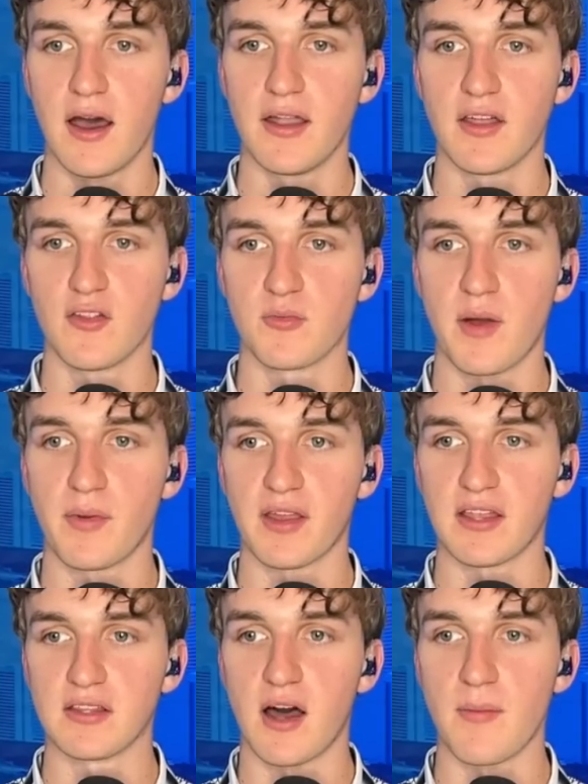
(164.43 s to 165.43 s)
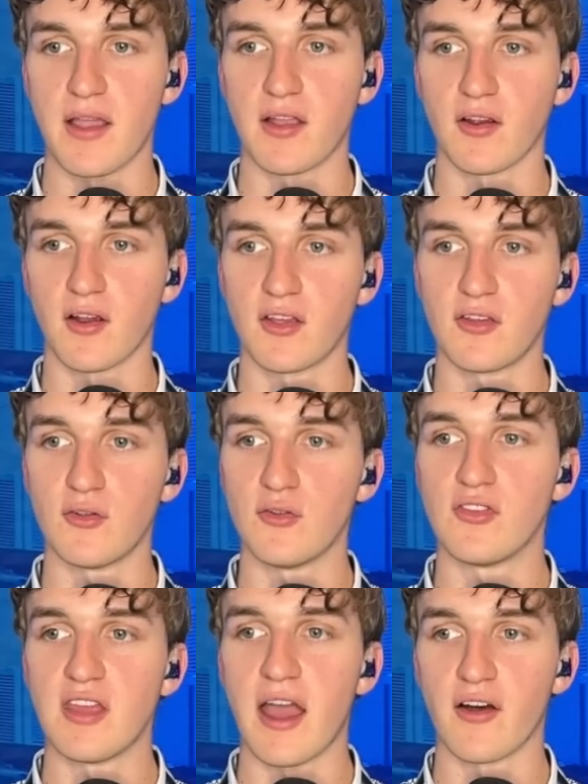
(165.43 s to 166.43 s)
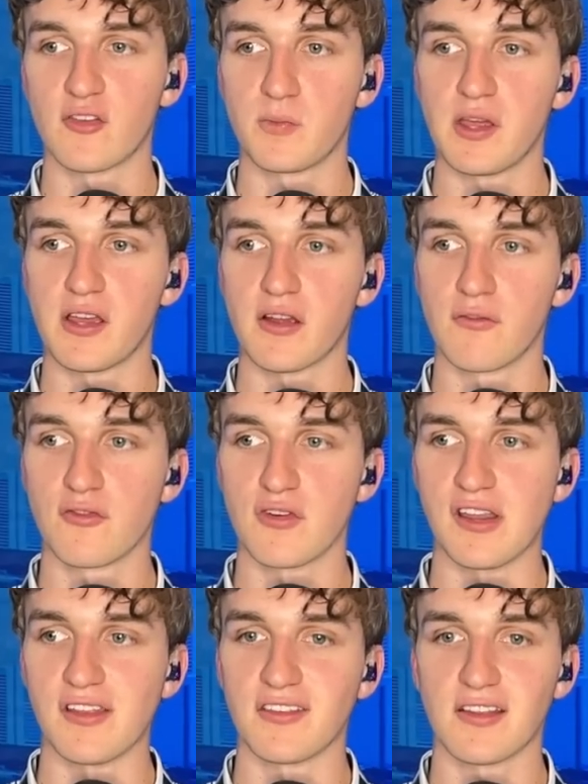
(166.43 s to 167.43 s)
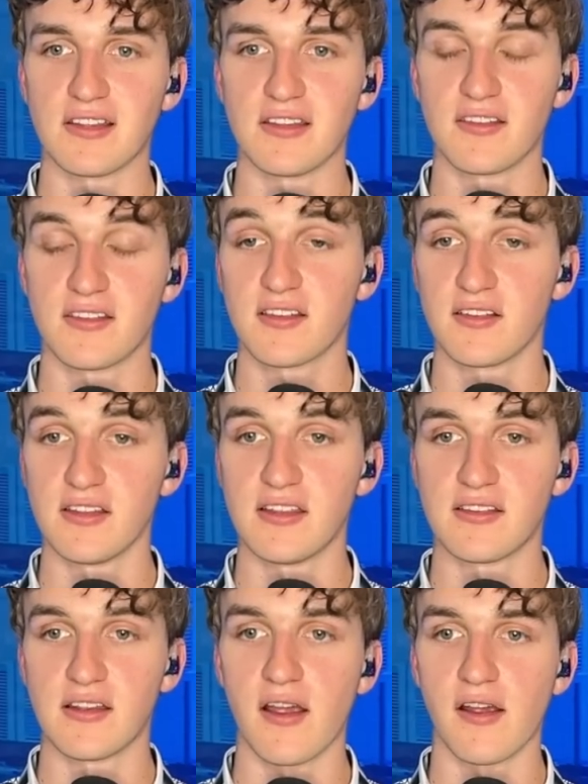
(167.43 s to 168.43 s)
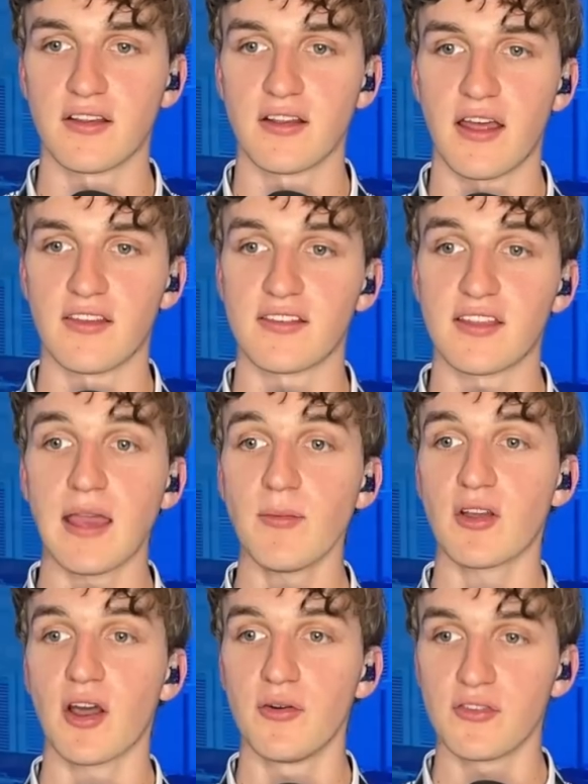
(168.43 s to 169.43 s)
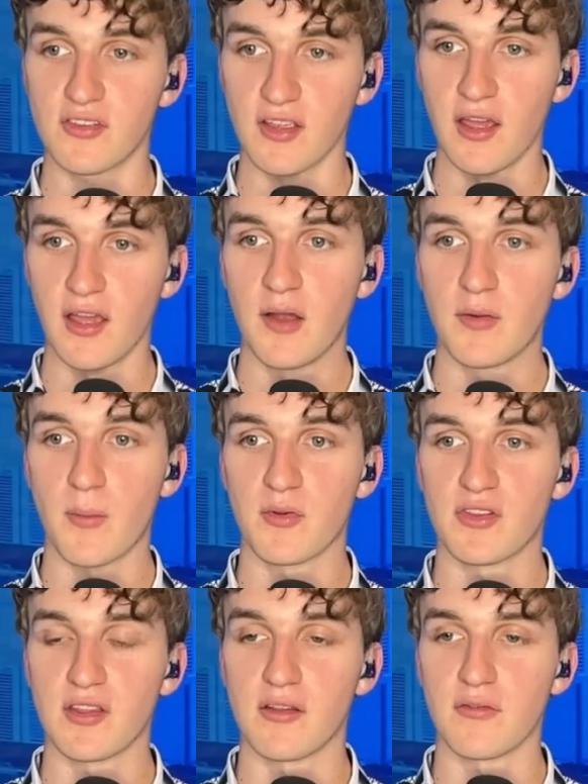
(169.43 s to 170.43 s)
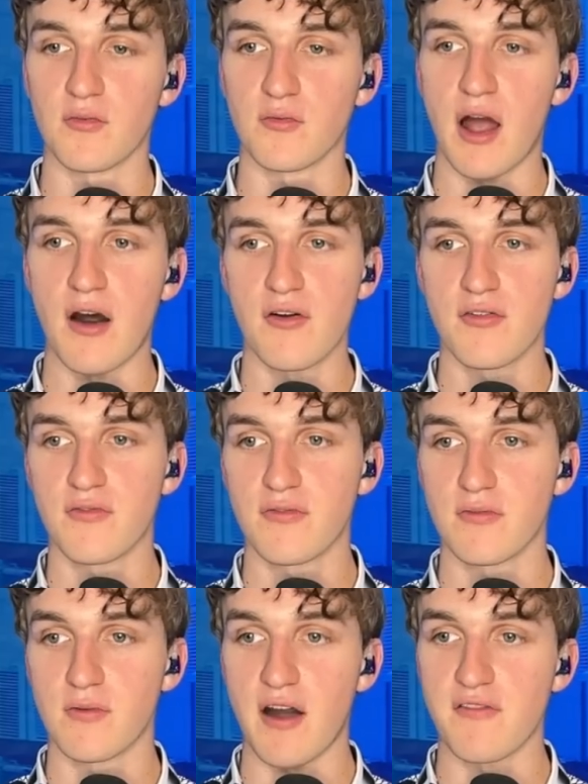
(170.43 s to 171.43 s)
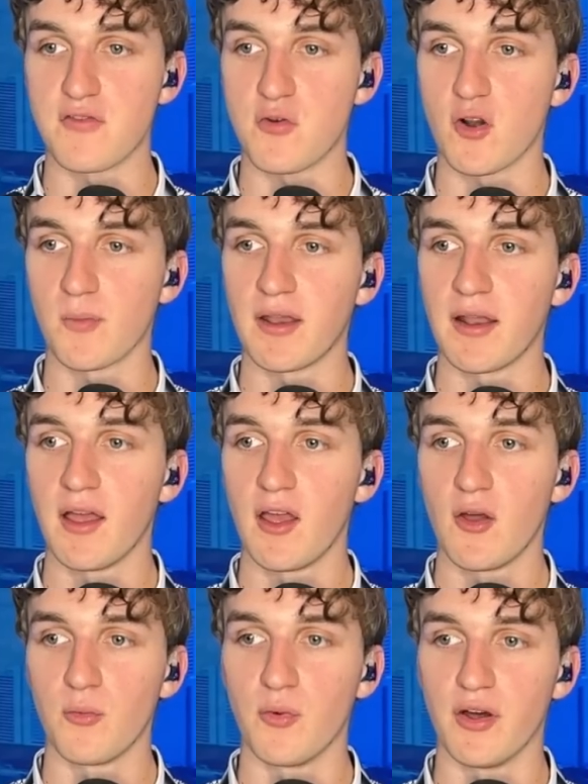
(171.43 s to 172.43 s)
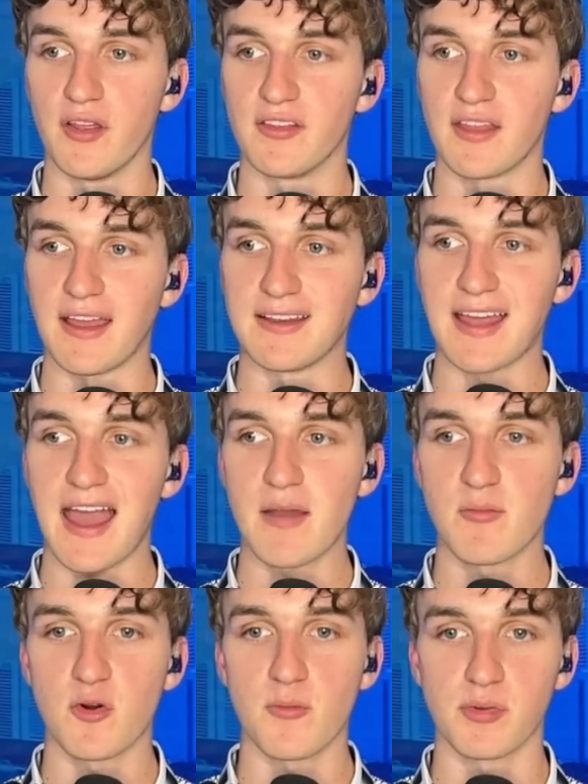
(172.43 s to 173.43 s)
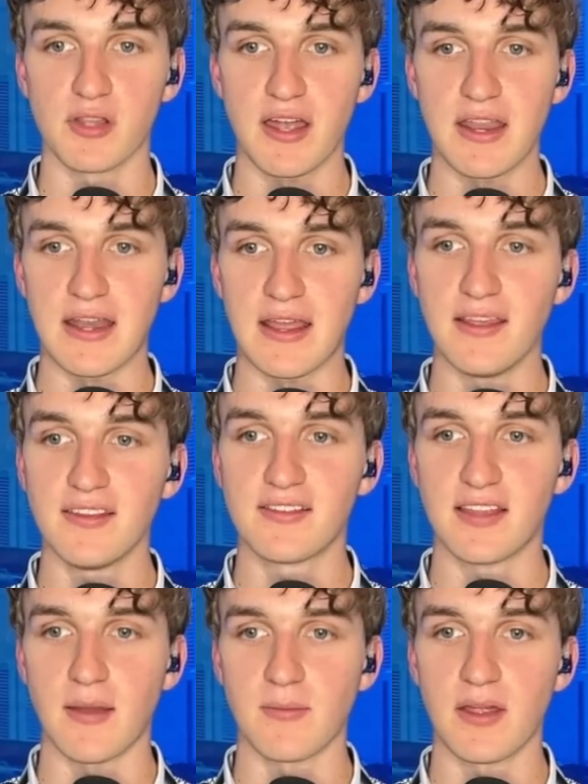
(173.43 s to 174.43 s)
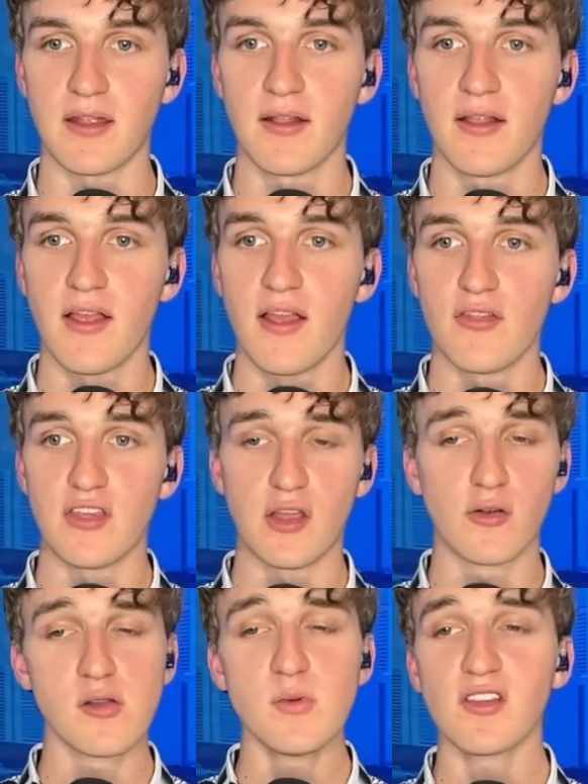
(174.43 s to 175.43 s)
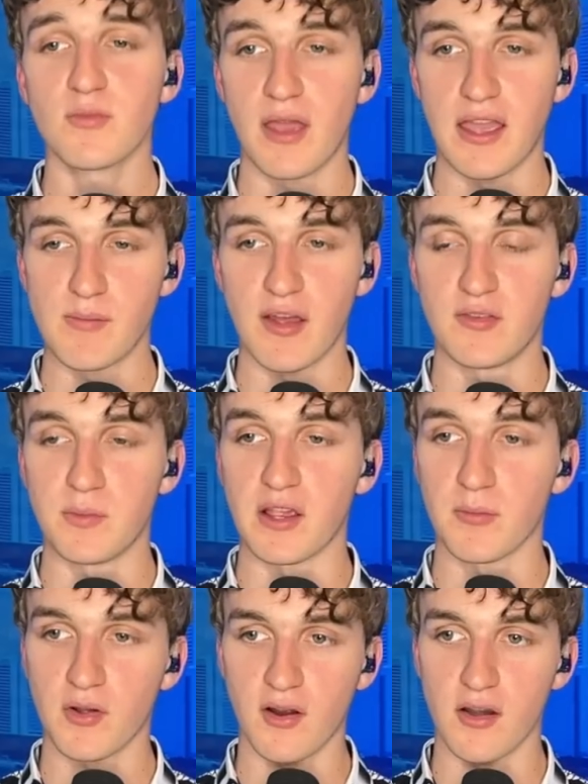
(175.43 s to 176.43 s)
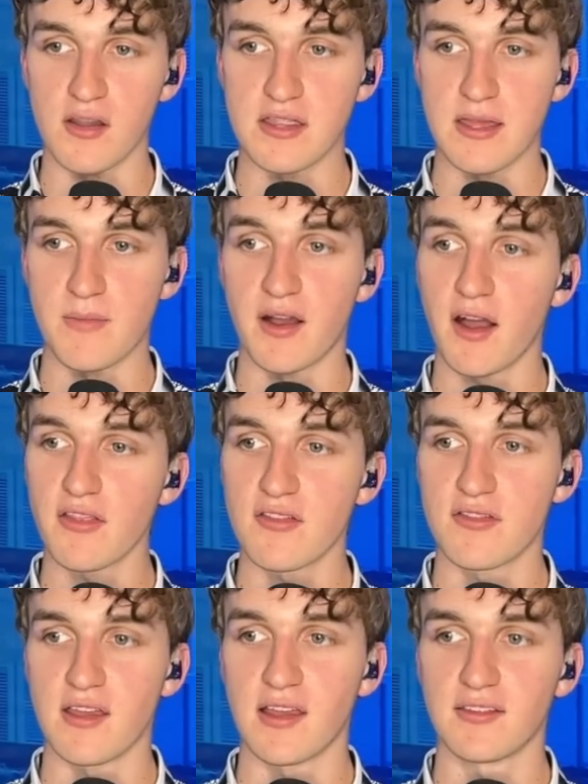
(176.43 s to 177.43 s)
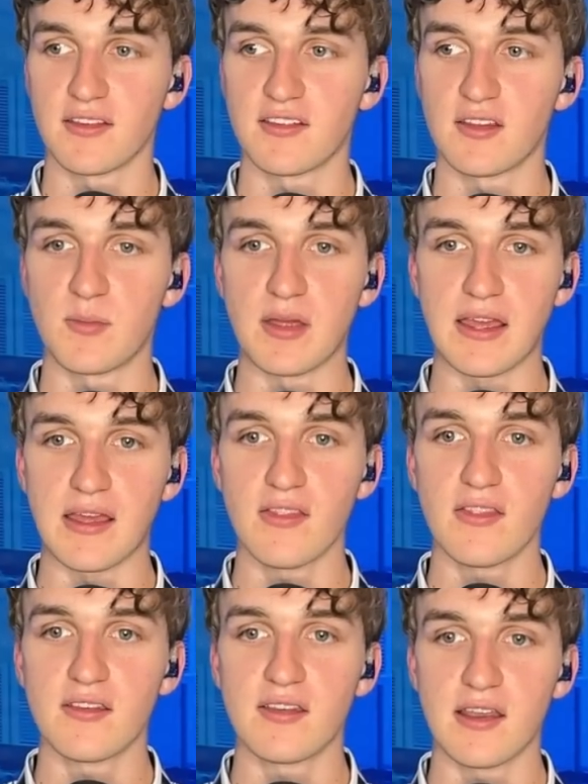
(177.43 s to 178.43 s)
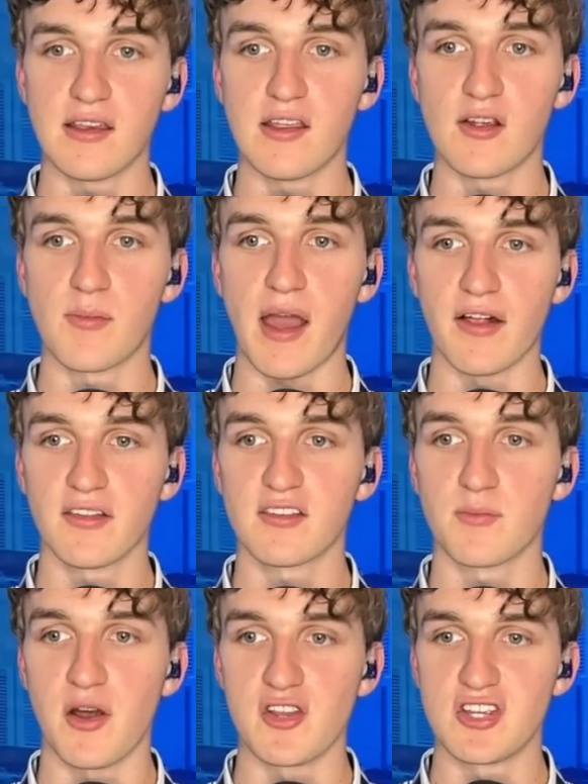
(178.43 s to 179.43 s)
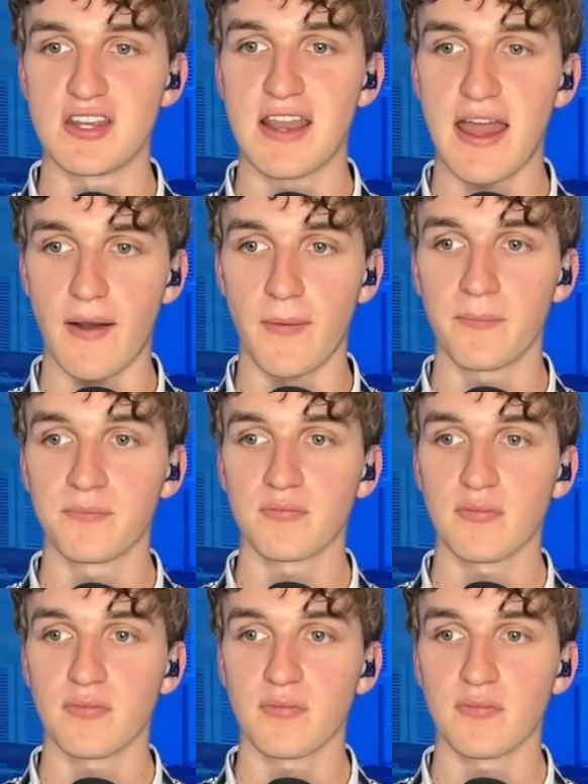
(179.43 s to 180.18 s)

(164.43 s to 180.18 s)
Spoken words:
Another Republican lawmaker accused the House Speaker of treating Scalise and Arrington as scapegoats. Representative Ralph Norman was a tad more blunt in his statement. The agreements made by Speaker McCarthy, among other things, is to begin the 10-year balanced budget now,